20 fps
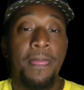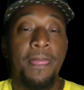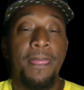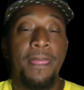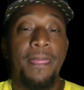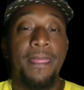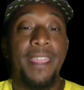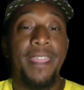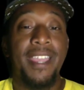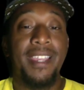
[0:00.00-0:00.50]

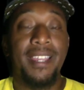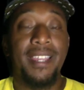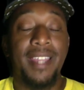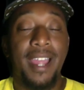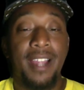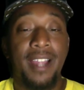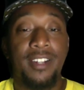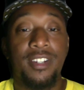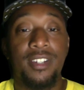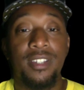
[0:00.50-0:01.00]
they can
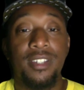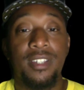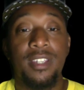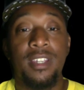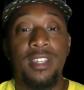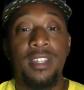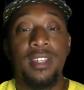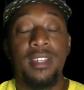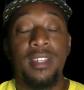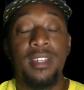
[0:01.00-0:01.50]

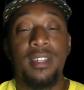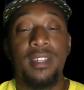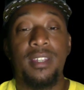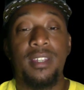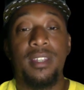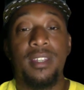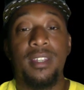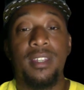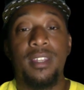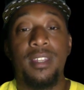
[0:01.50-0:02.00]
actually
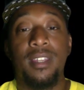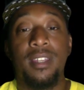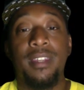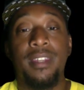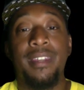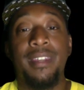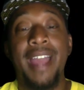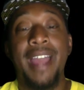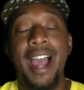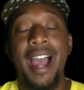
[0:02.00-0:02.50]

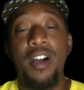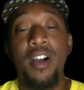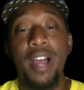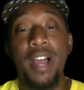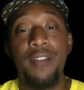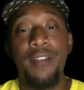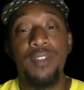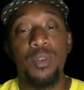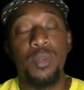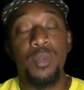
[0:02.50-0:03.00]
now
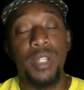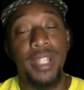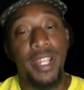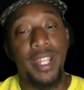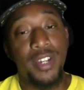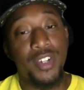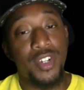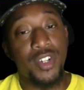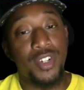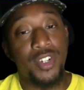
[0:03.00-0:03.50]
have a
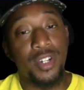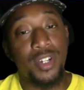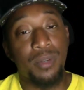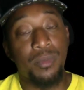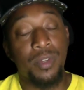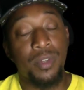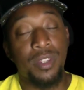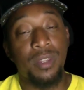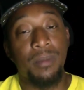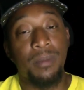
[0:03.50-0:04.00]
relationship
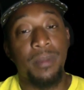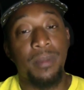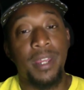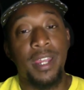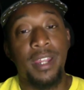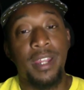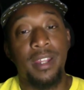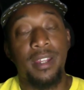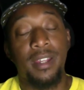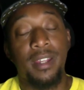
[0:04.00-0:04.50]
with the
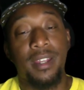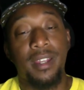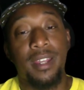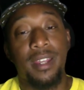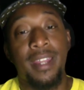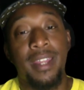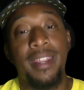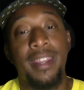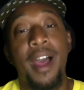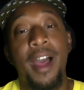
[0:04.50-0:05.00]
bank,
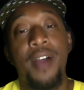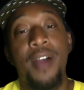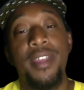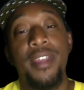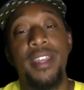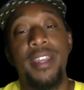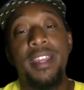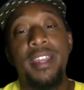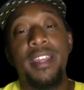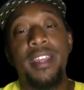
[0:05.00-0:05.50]
and now they
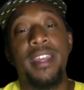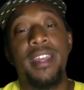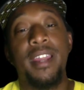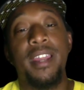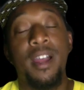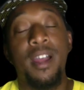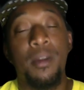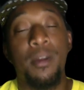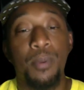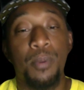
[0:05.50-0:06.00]
can get
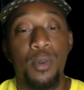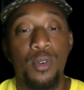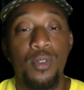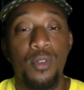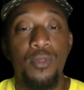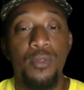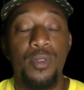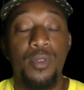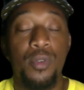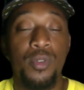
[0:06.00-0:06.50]

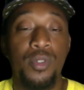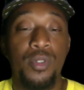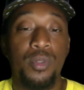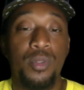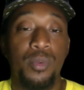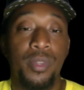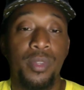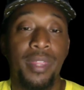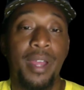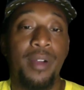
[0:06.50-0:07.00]
approvals
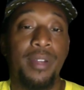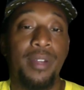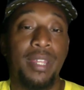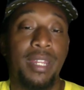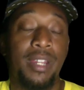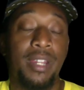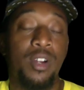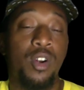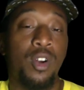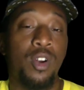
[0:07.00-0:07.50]
without
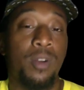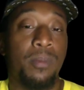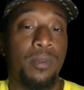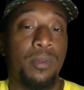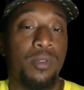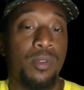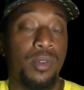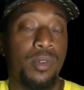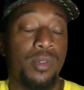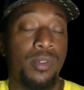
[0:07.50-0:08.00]
getting hard
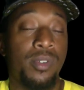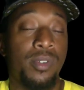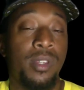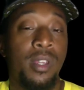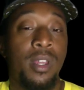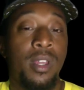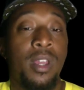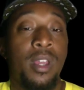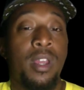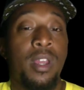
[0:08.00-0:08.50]
pulls.
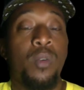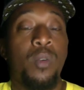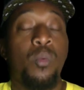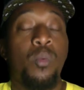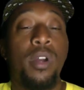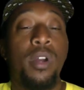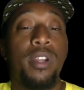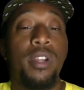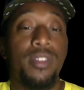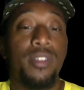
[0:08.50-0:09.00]

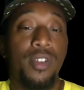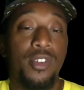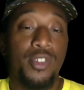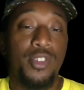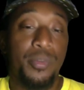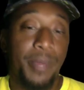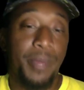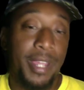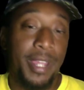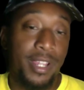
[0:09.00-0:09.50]
One of those
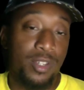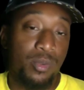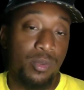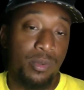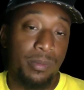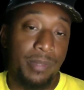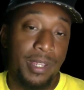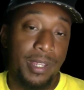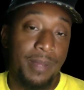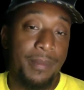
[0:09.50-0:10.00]
banks would
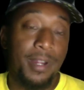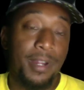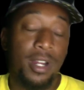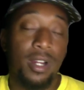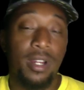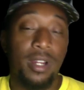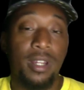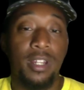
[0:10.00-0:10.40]
be American